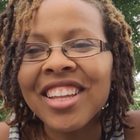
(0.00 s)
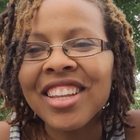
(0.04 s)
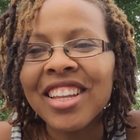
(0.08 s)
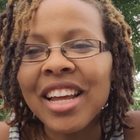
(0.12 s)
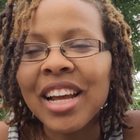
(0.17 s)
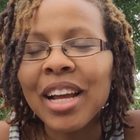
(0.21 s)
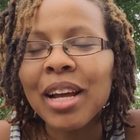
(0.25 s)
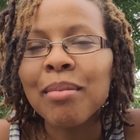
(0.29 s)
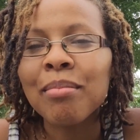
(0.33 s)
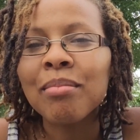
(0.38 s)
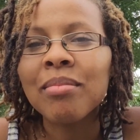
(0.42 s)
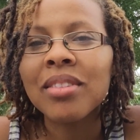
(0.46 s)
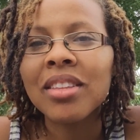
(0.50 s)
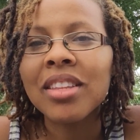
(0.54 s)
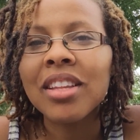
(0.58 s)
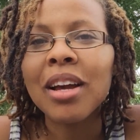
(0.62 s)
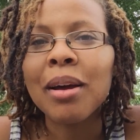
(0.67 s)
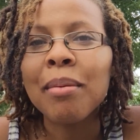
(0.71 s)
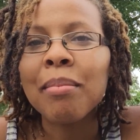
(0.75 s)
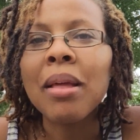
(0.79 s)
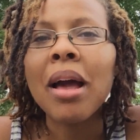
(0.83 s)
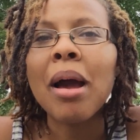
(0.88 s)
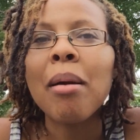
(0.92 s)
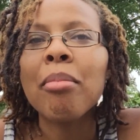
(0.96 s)
I'm
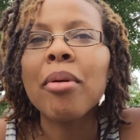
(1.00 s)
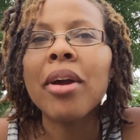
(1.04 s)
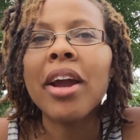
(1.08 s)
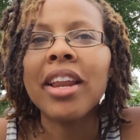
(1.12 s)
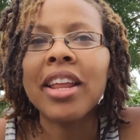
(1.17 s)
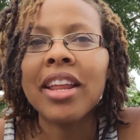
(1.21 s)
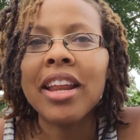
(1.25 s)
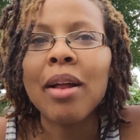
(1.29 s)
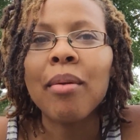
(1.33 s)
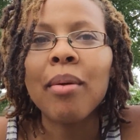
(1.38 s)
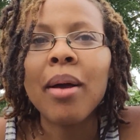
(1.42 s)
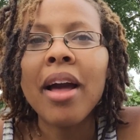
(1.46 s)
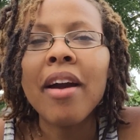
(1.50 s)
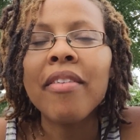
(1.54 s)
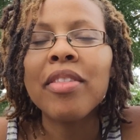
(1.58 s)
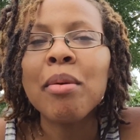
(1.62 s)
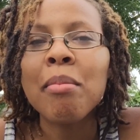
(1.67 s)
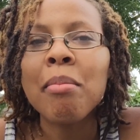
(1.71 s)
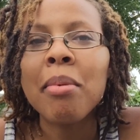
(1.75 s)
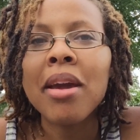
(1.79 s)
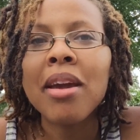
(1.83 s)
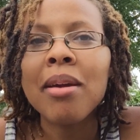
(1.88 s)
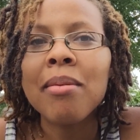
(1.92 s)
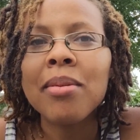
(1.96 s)
not pregnant. I don't have the
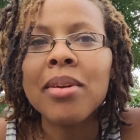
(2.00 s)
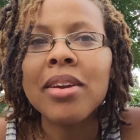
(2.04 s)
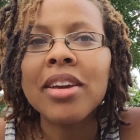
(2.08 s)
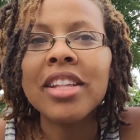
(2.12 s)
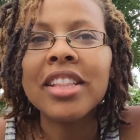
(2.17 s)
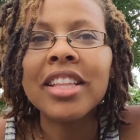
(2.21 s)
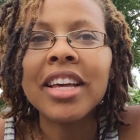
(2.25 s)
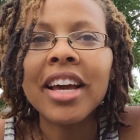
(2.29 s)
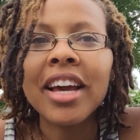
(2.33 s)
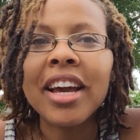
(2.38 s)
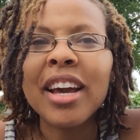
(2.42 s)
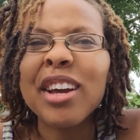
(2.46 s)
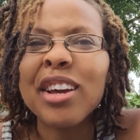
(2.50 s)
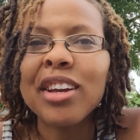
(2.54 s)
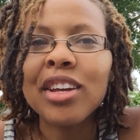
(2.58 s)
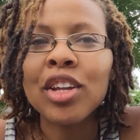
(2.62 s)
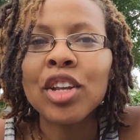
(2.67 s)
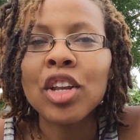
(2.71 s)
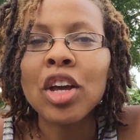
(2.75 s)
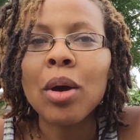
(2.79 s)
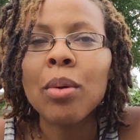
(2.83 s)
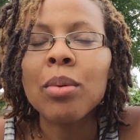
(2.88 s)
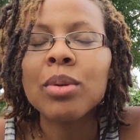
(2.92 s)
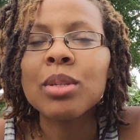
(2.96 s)
baby that
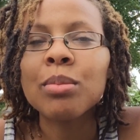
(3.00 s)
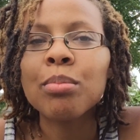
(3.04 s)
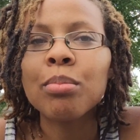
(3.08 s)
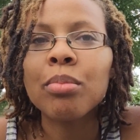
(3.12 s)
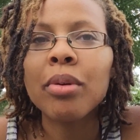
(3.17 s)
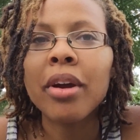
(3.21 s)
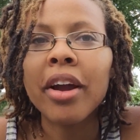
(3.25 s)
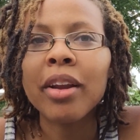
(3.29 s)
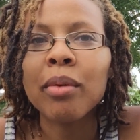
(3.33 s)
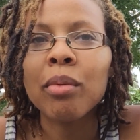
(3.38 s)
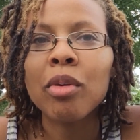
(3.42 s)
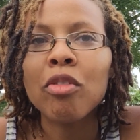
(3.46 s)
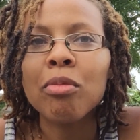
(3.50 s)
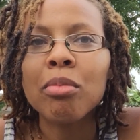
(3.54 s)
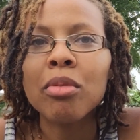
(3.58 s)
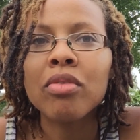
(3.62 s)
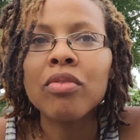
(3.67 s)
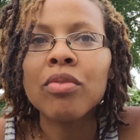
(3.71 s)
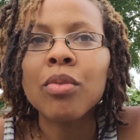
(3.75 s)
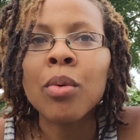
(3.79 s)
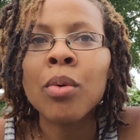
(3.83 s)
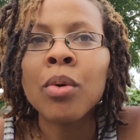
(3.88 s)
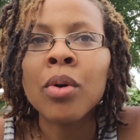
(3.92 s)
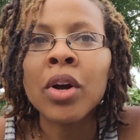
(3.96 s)
I was pregnant with
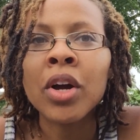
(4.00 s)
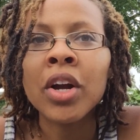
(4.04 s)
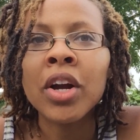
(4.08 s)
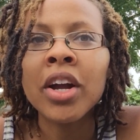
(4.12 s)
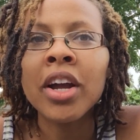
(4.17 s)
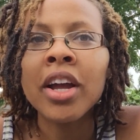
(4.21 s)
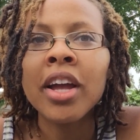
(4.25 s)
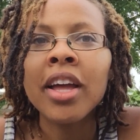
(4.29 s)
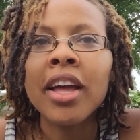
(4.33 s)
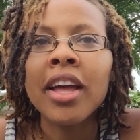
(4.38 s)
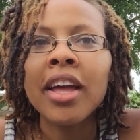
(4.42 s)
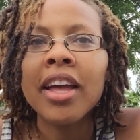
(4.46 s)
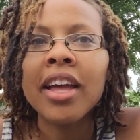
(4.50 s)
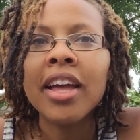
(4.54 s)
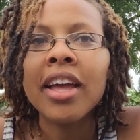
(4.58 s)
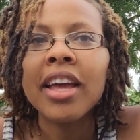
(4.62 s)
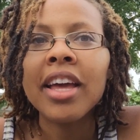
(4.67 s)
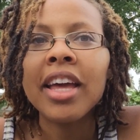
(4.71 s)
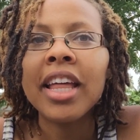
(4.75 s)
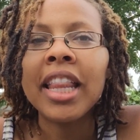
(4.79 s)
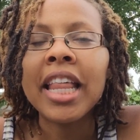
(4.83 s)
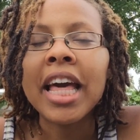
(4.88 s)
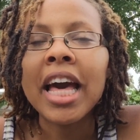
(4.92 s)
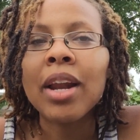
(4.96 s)
before,
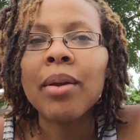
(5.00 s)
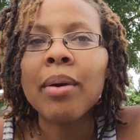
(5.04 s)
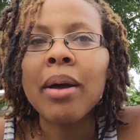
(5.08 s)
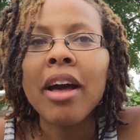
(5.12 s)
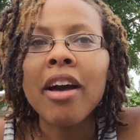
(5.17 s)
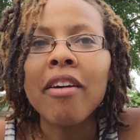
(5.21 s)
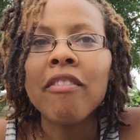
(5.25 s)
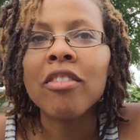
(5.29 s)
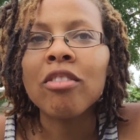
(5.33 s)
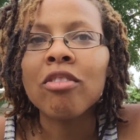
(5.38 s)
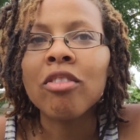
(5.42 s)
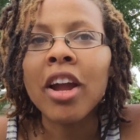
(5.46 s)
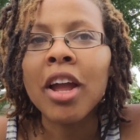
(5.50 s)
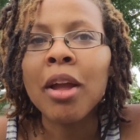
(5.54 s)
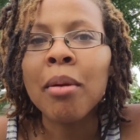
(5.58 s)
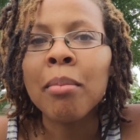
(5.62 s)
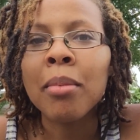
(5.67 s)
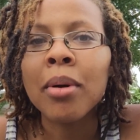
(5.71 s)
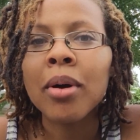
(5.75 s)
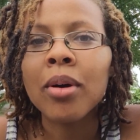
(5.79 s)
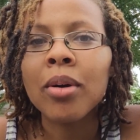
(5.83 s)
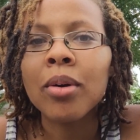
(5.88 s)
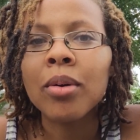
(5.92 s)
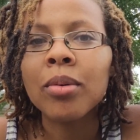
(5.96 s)
and now I don't have a
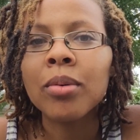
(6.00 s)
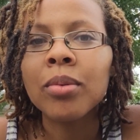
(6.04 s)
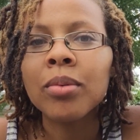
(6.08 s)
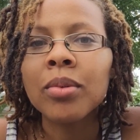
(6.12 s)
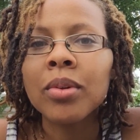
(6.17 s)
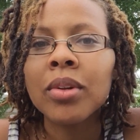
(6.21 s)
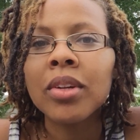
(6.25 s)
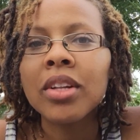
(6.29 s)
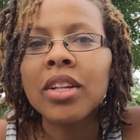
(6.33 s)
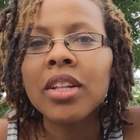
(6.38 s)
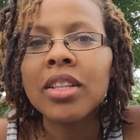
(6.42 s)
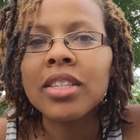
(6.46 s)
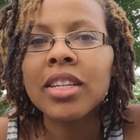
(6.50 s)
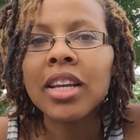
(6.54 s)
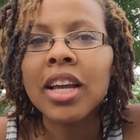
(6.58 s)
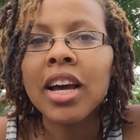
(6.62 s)
rainbow to